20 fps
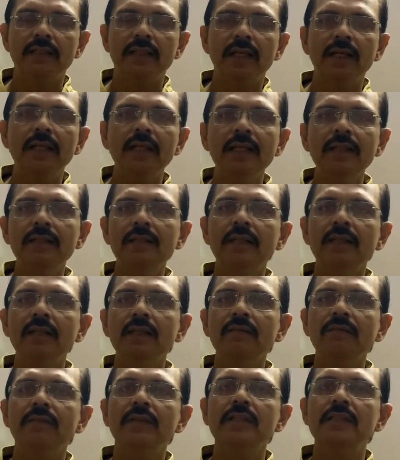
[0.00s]
then and
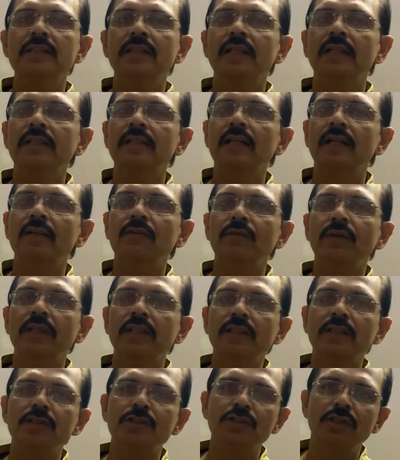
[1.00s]
then we say that
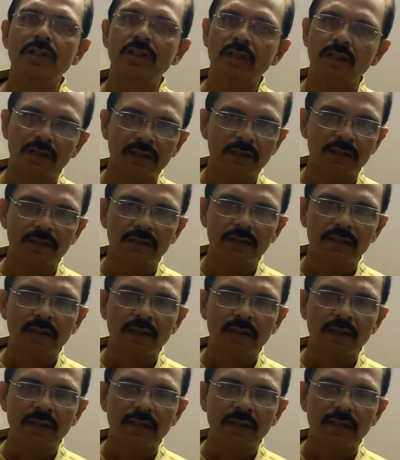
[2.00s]
variation occur.